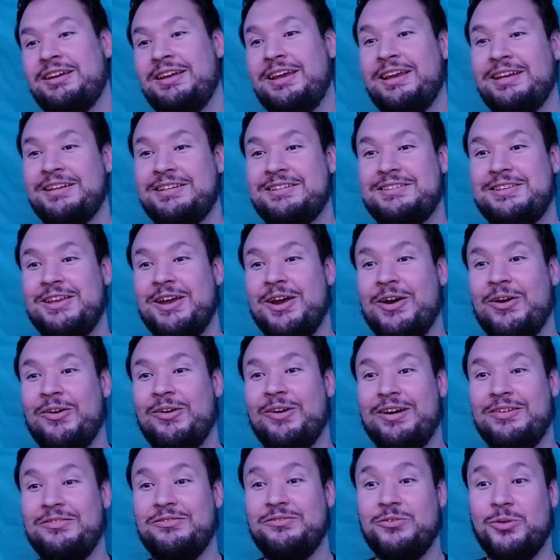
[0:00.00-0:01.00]

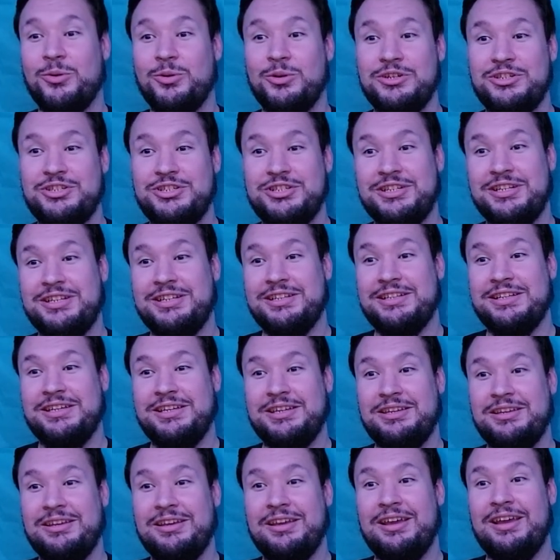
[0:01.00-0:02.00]
So
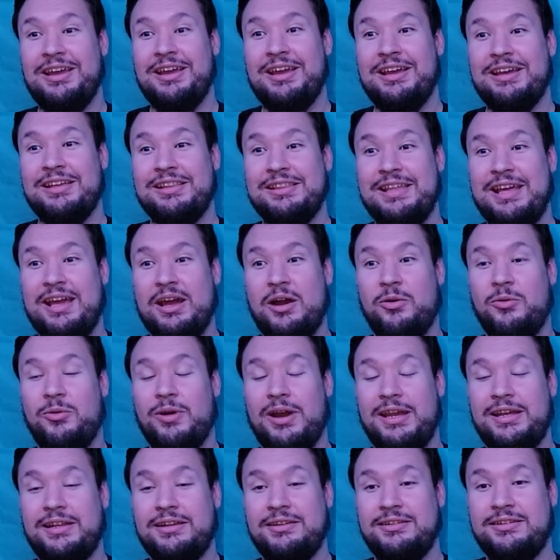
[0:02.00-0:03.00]
unfortunately, that
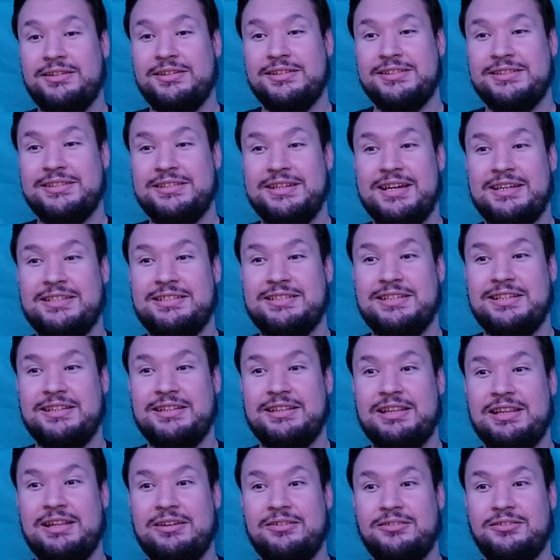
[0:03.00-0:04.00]
white
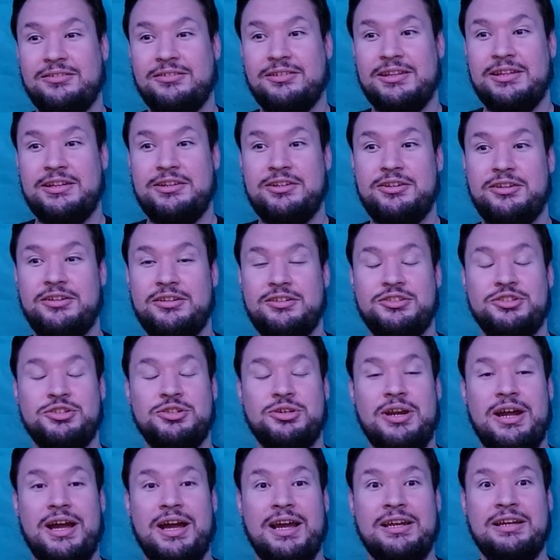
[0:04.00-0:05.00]
disgusting little littered
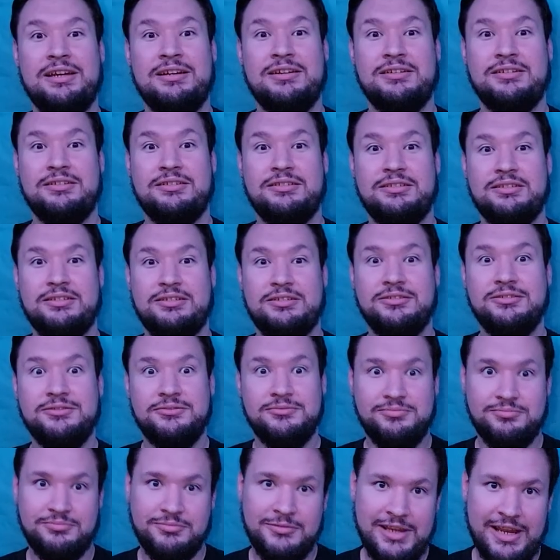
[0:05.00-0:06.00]
truck
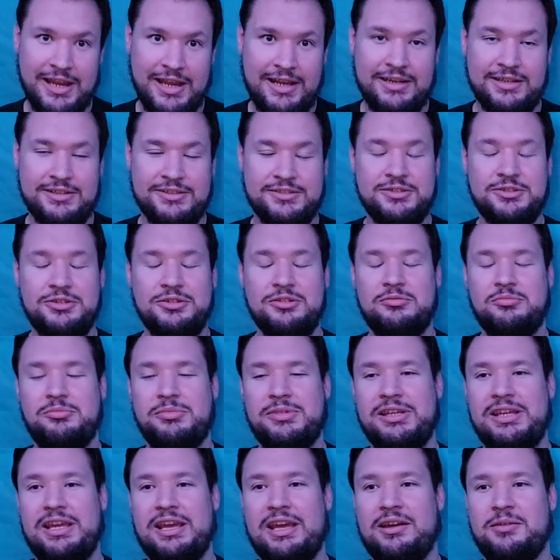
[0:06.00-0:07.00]
kind of screwed
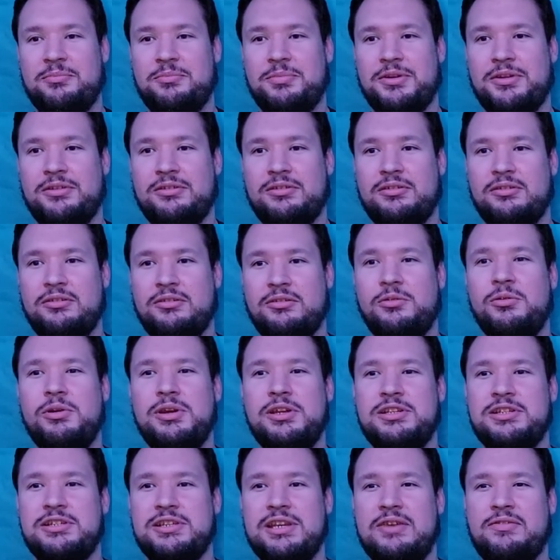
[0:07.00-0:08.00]
me up.
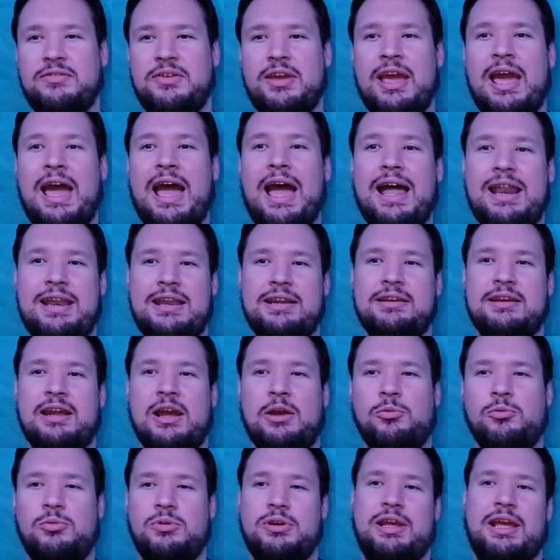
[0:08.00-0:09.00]
Which, if it hadn't, I
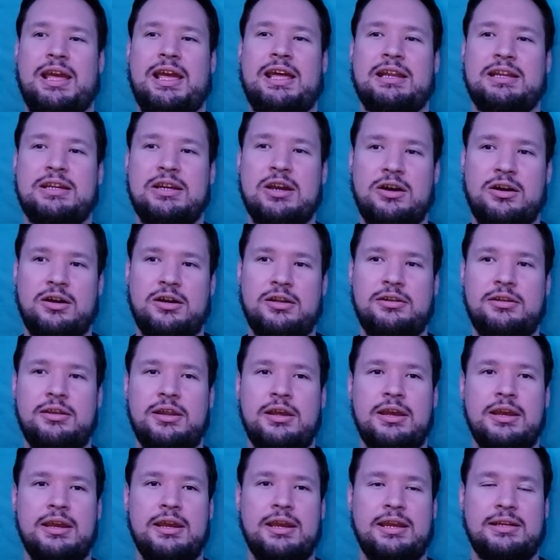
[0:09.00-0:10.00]
wouldn't have gone
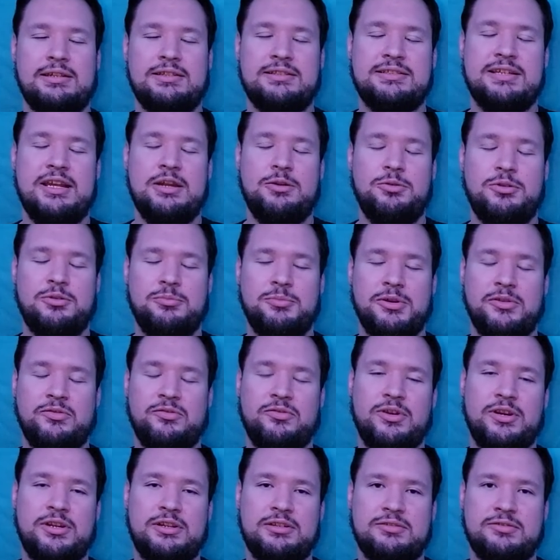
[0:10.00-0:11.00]
and stayed with my
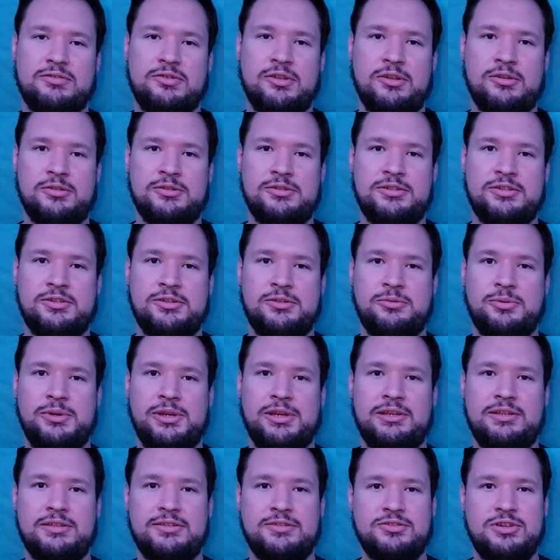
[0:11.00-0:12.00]
friends for those 2
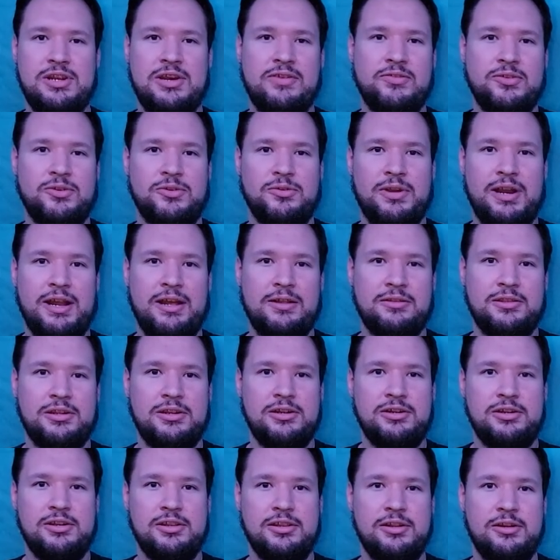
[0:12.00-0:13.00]
weeks, traveled around,
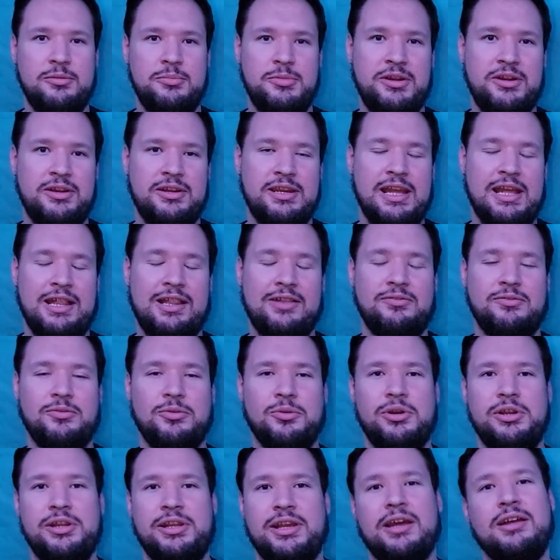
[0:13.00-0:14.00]
learned a little bit of
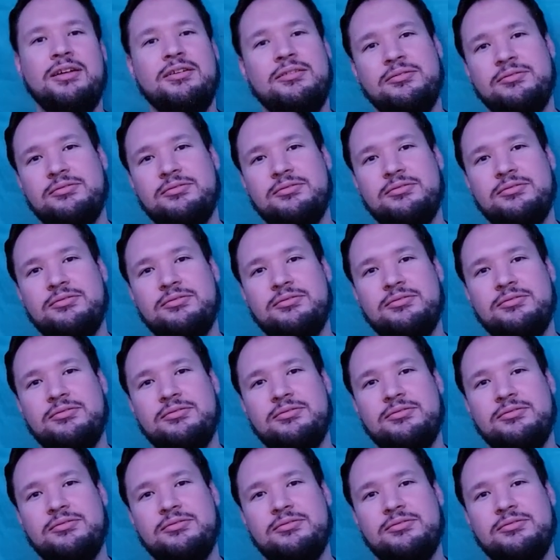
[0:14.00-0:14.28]
California.